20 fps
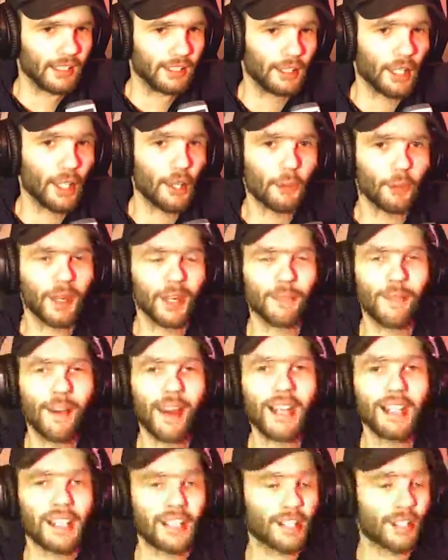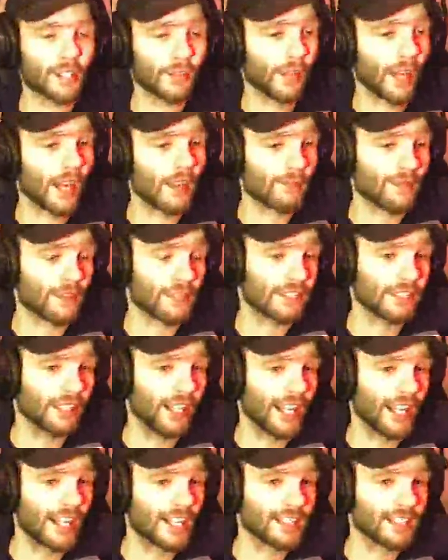You know what, if I actually survive this
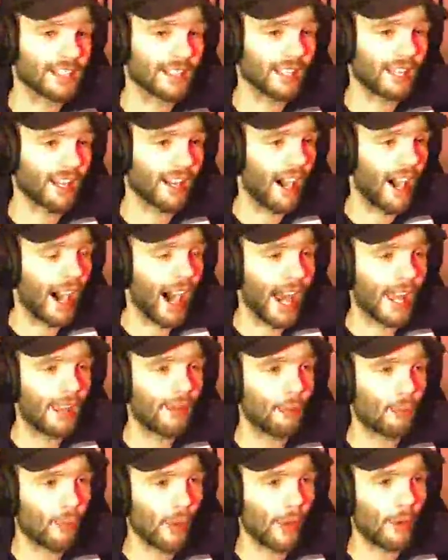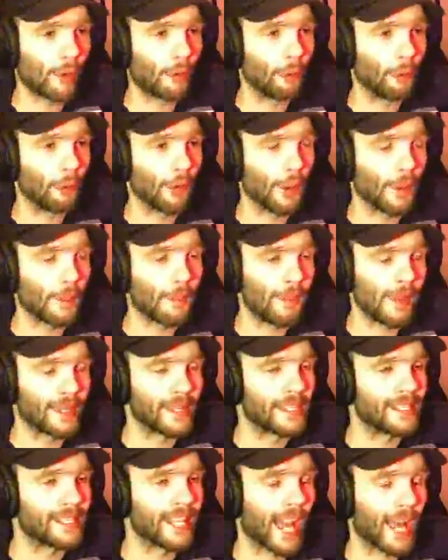night, I will
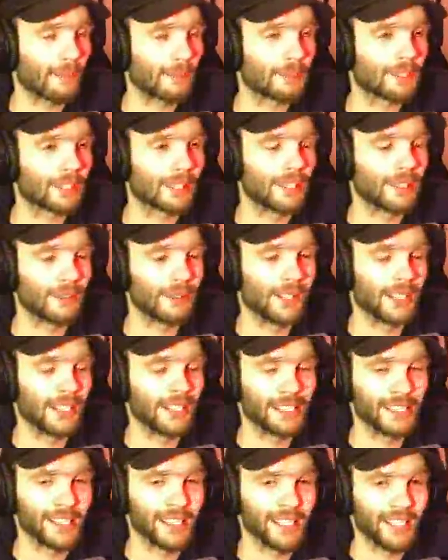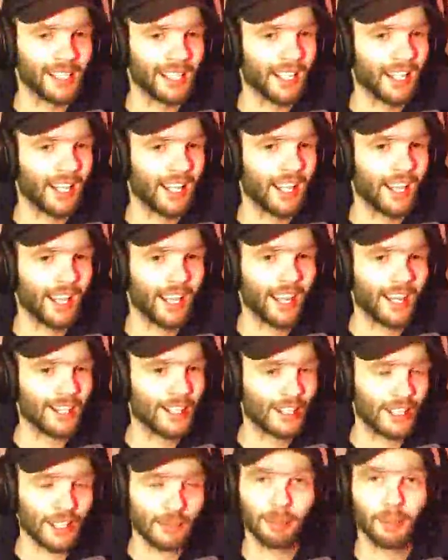be absolutely
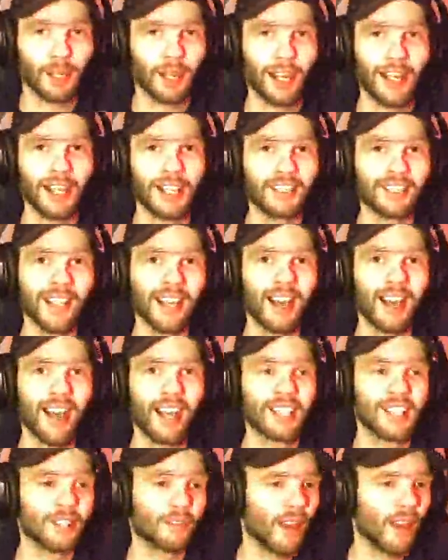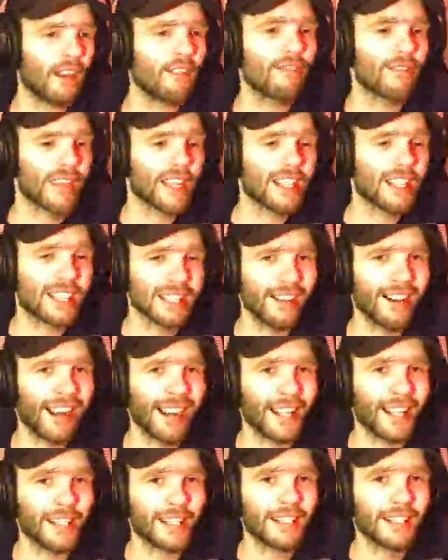surprised that I survived this
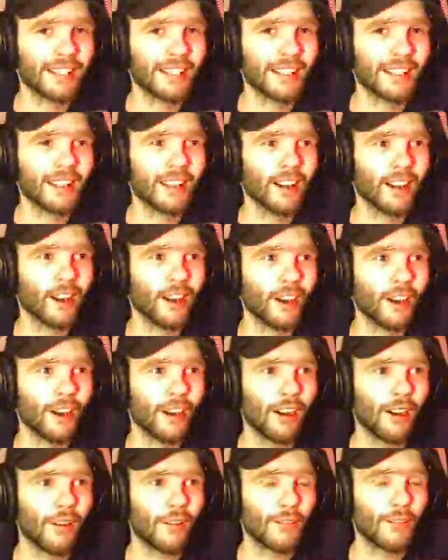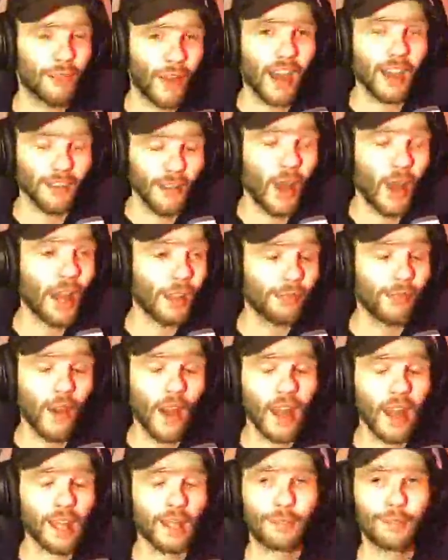night. F night
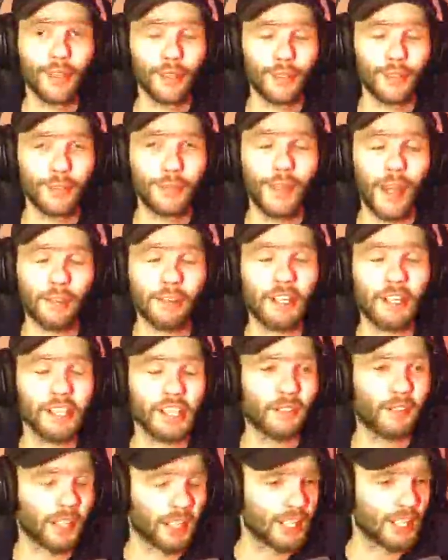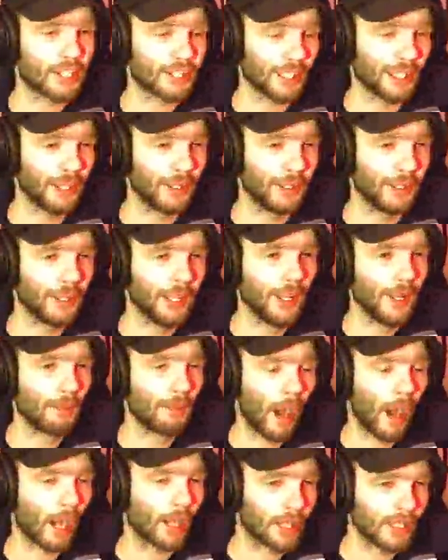5 on Five Nights at Freddy's 2,
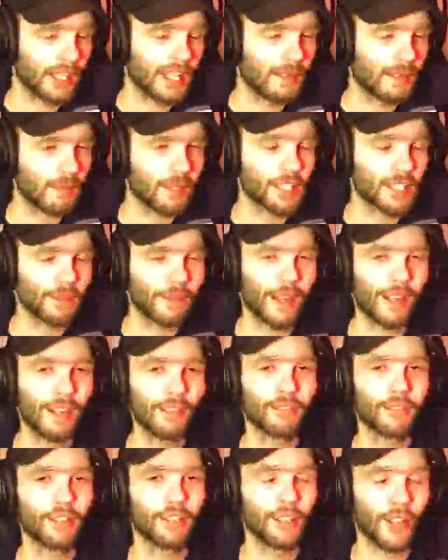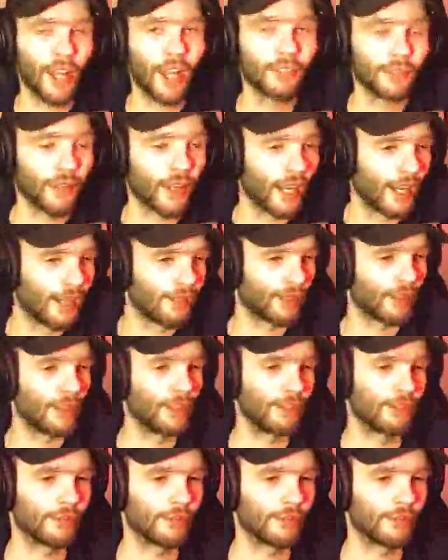but I couldn't even survive Night 5 on